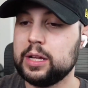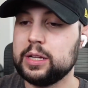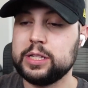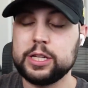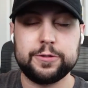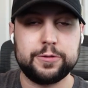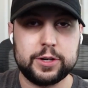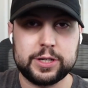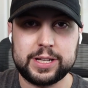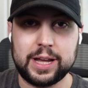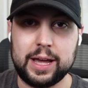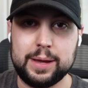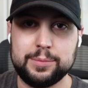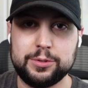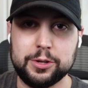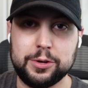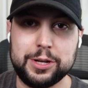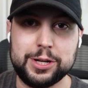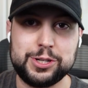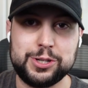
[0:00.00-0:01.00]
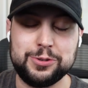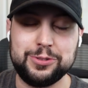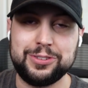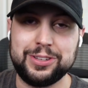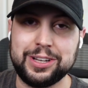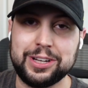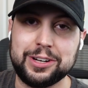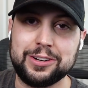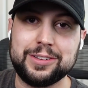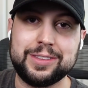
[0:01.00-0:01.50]
different time zone issues
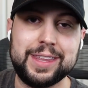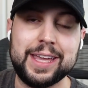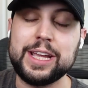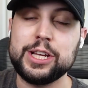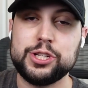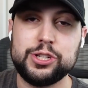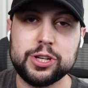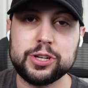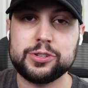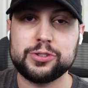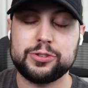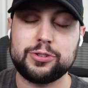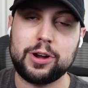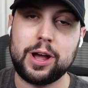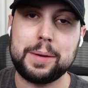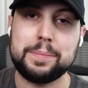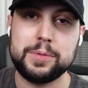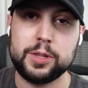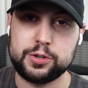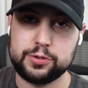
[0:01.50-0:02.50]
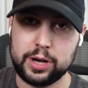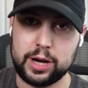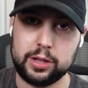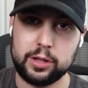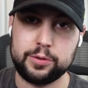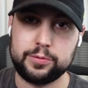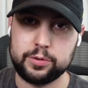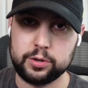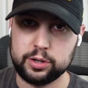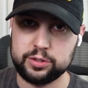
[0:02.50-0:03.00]
here. They just dropped the
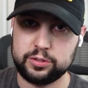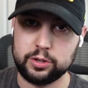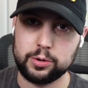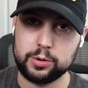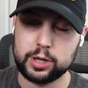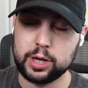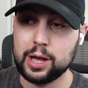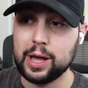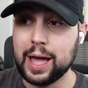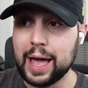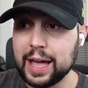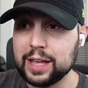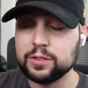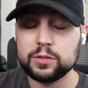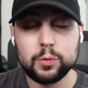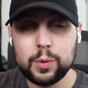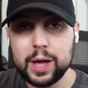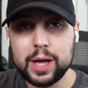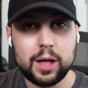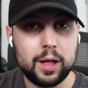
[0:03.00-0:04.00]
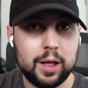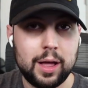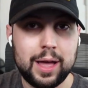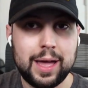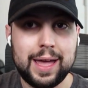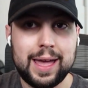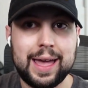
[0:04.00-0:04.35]
trailer for Ahsoka, as well